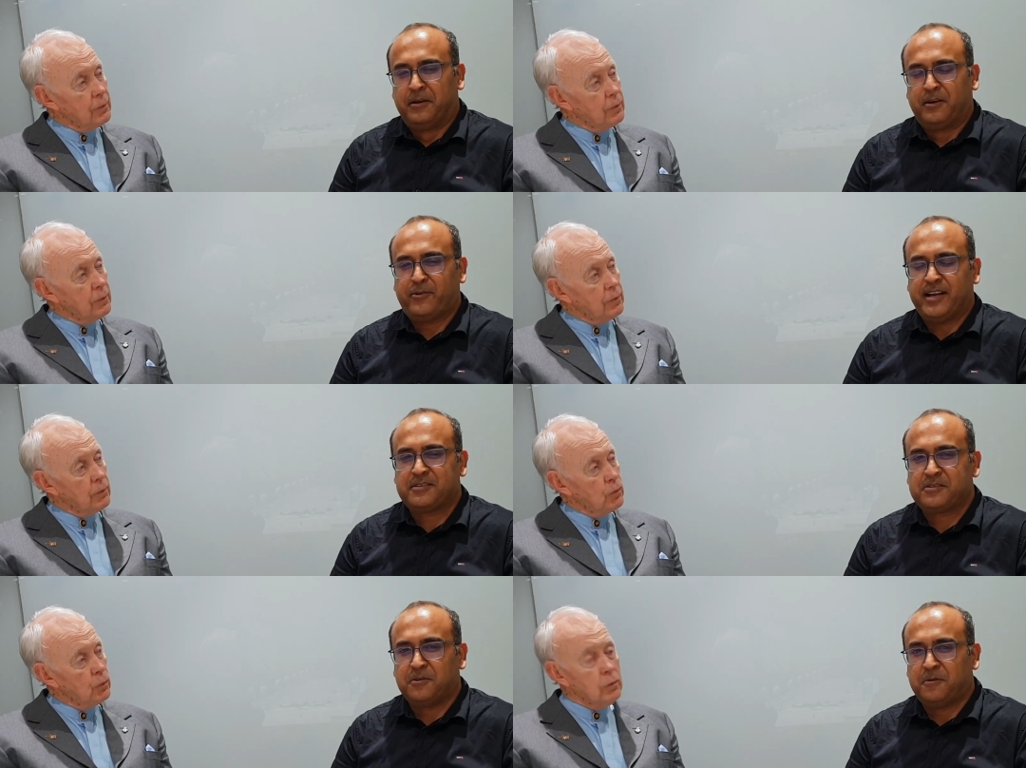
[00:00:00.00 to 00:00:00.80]
Speaker 1: Great.
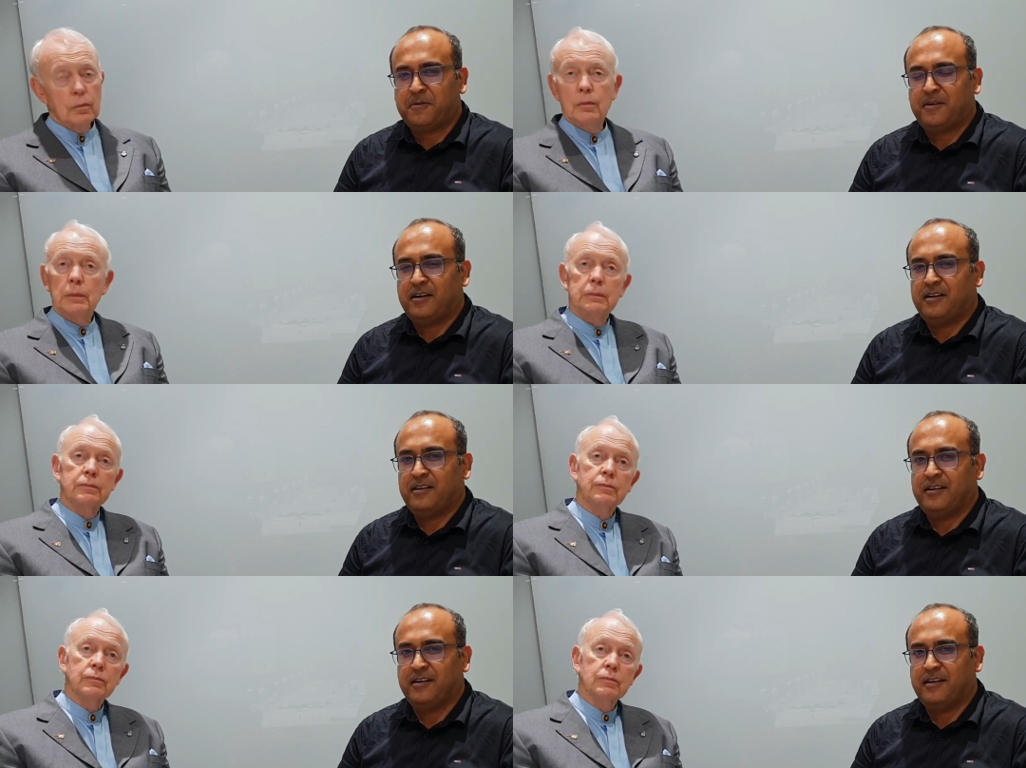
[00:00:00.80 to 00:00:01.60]
So
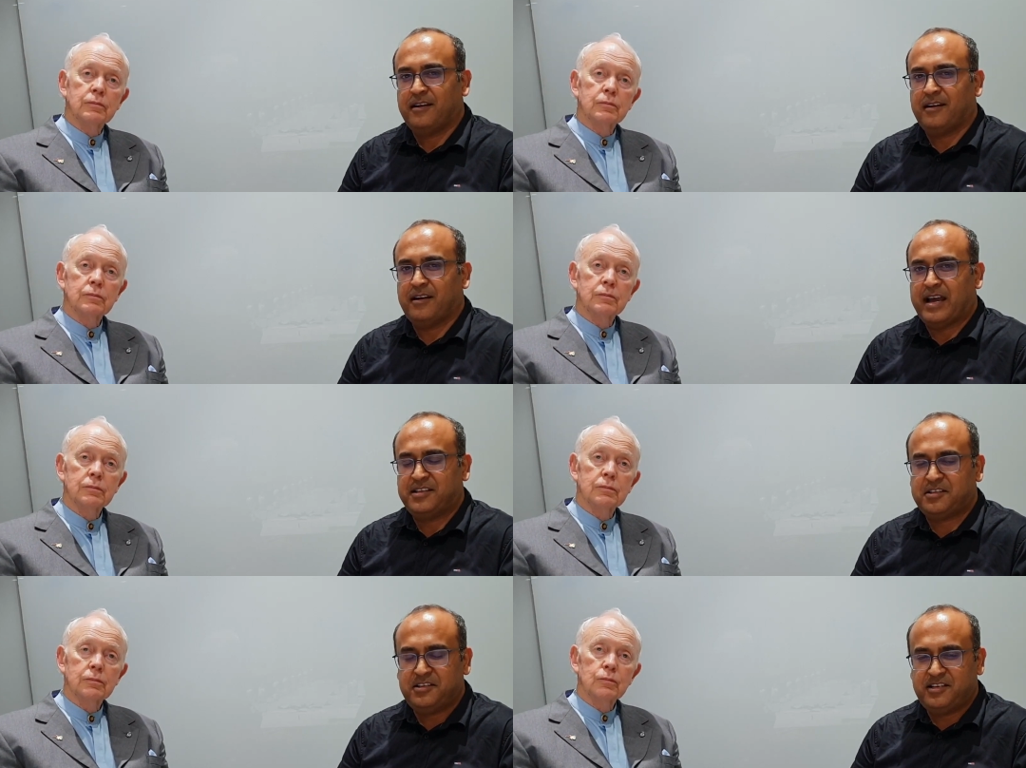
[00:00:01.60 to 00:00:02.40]
I
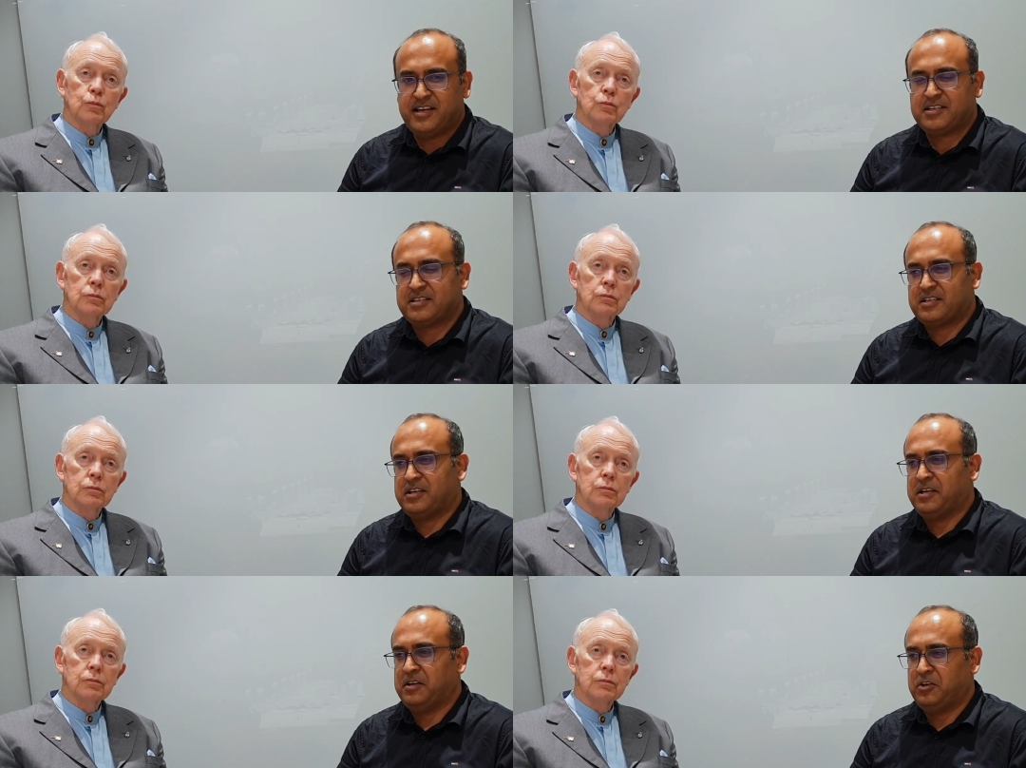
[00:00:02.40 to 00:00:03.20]

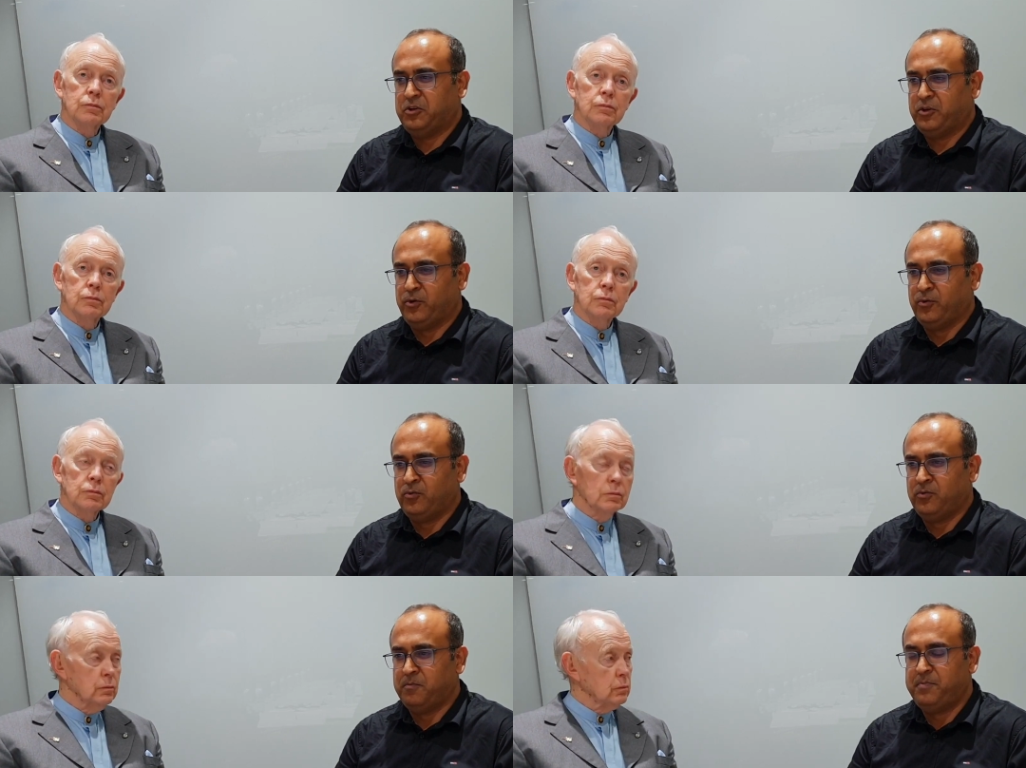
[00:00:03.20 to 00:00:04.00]
suggest
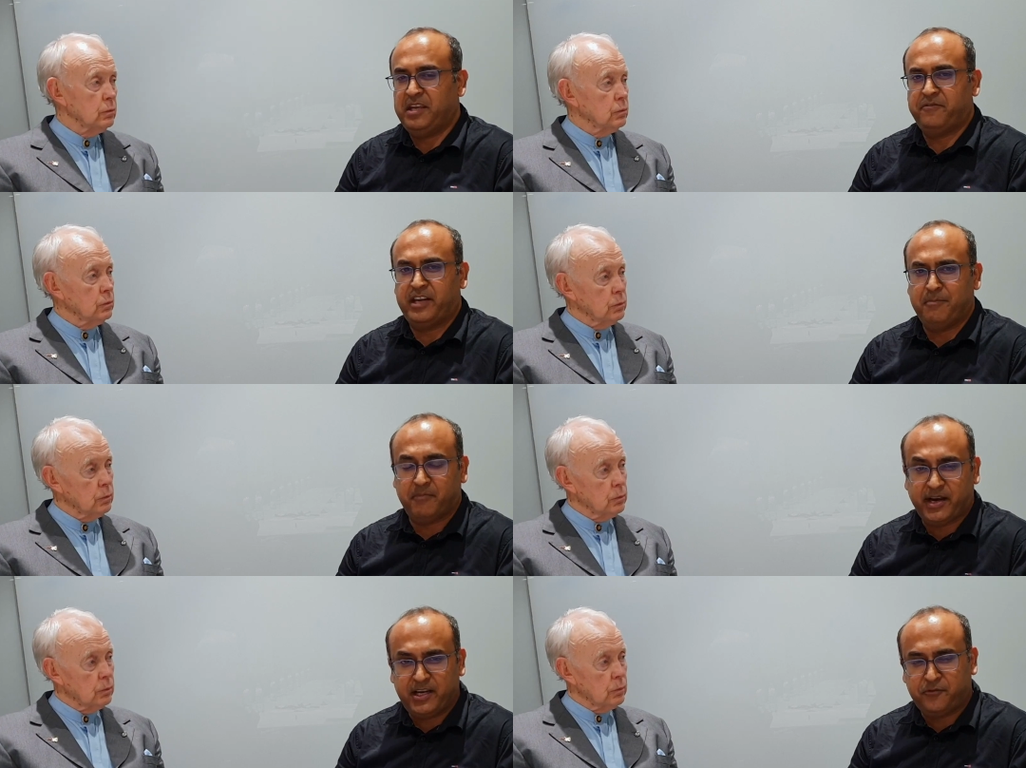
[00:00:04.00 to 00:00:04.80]
you be very
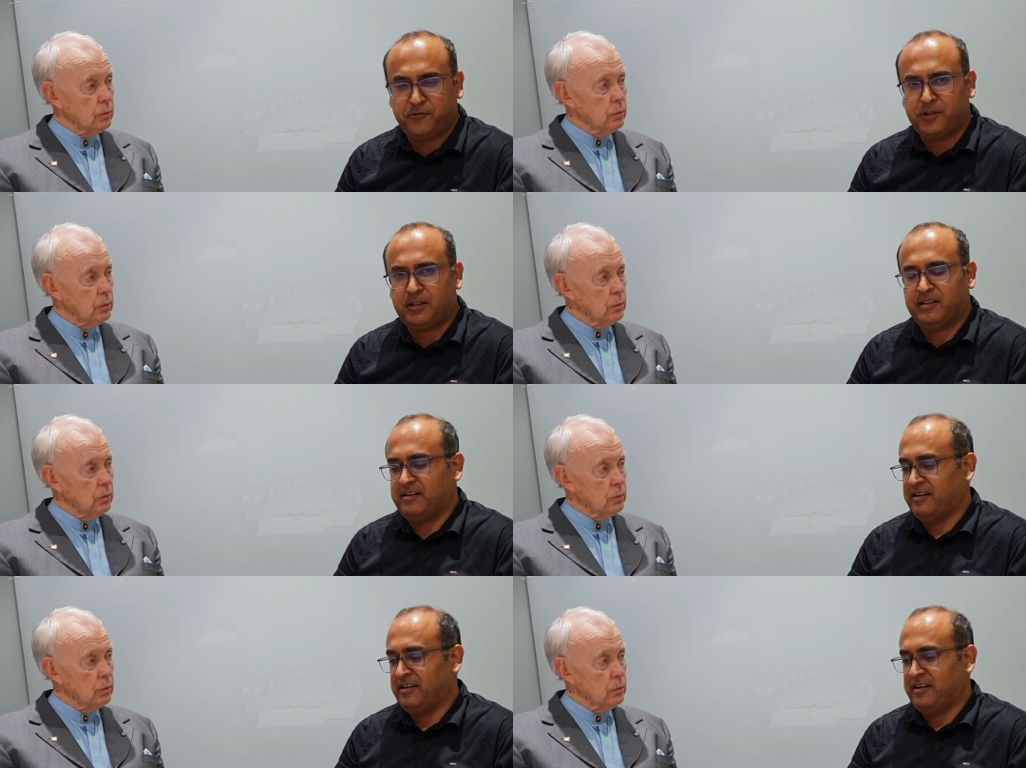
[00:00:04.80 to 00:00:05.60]
mindful